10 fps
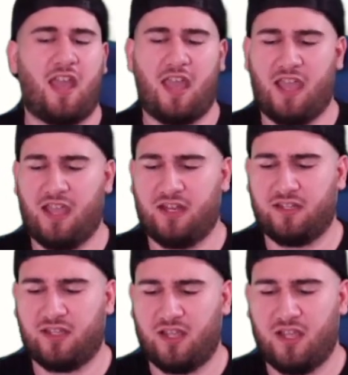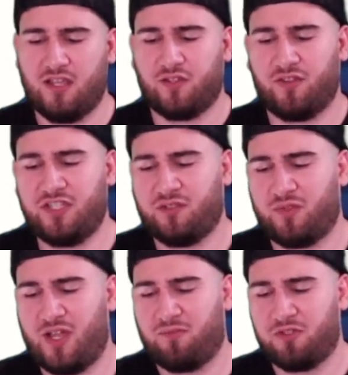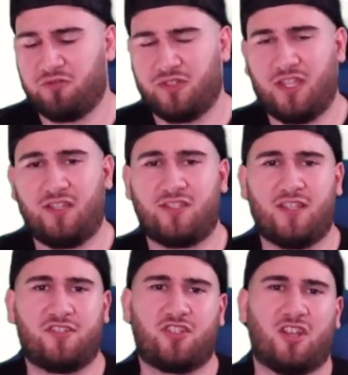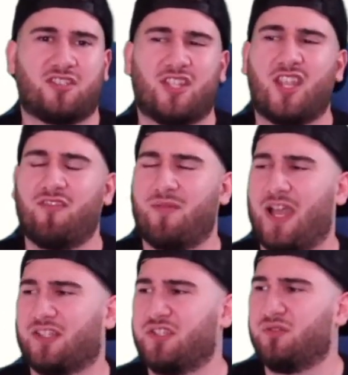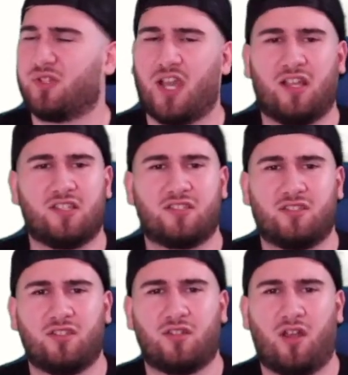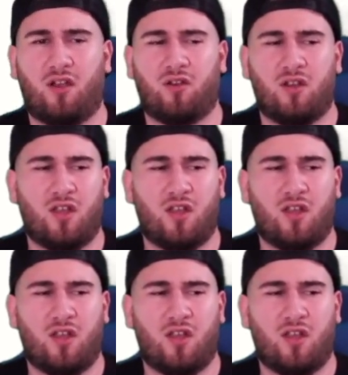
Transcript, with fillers: And the reason why I'm doing this is just to give back to you guys, you know,